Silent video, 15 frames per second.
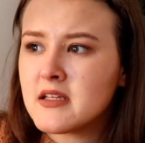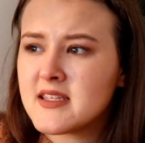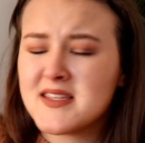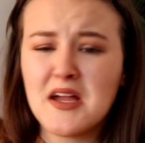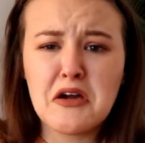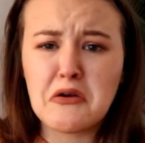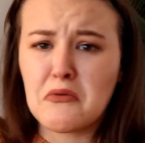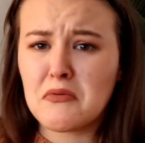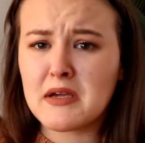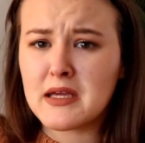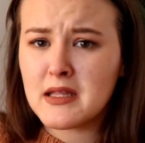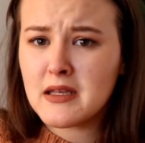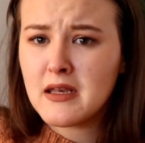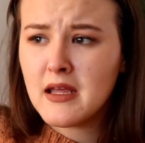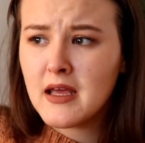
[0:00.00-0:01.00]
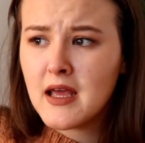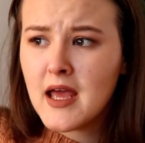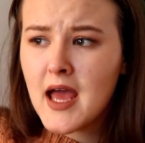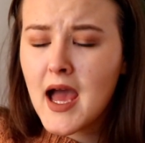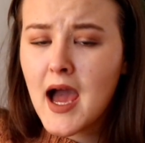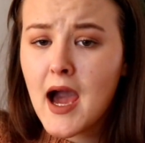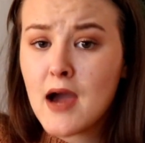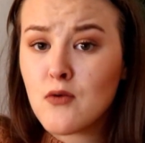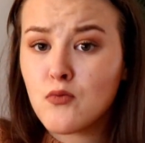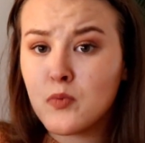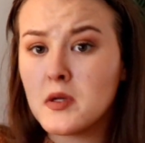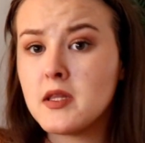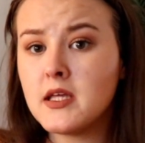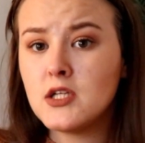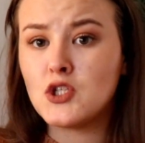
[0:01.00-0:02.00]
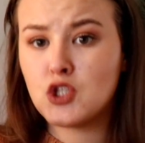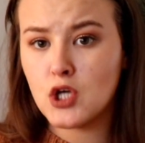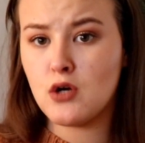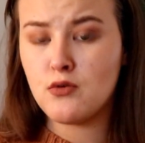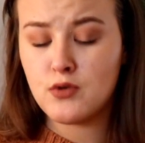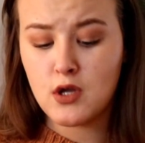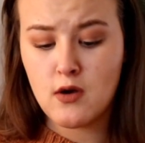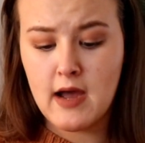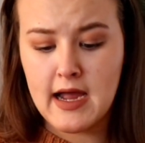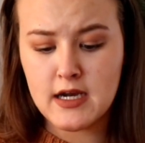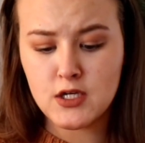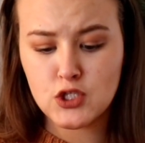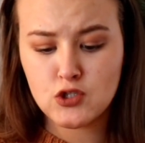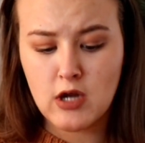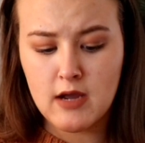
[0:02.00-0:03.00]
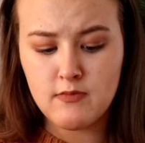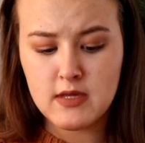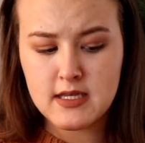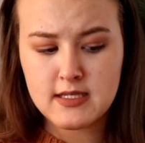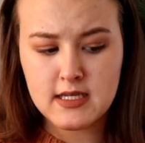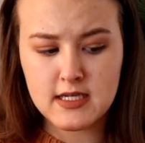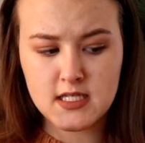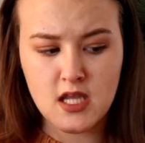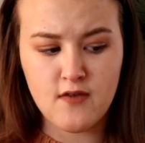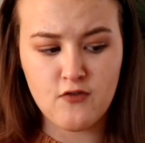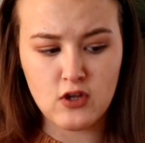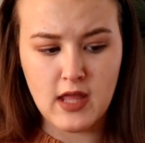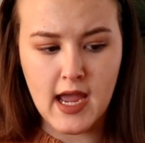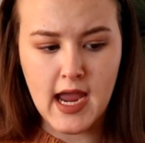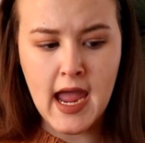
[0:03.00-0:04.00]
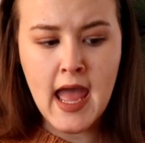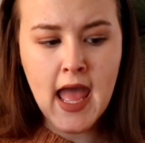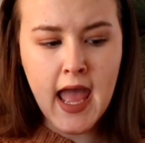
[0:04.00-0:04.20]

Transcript: it's not green. I really don't know how to describe this except for like